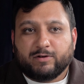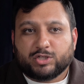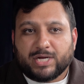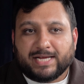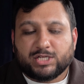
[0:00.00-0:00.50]
you're
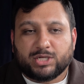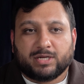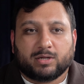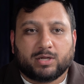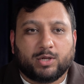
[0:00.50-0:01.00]

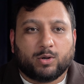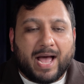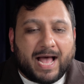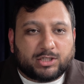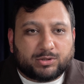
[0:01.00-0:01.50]
changing your
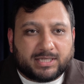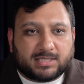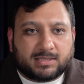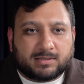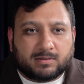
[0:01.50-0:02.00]

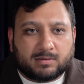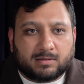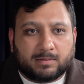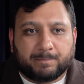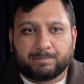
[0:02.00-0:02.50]
address,
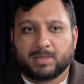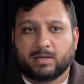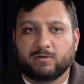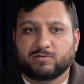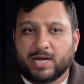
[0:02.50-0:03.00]

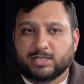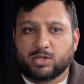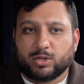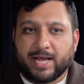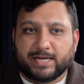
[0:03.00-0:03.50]
you've changed
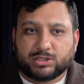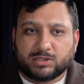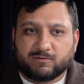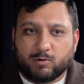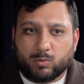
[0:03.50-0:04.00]

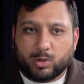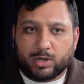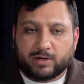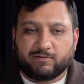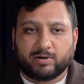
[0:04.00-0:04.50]
locations for
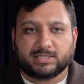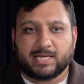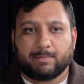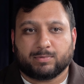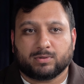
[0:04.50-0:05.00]
work, for
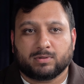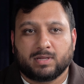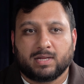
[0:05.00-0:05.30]
example,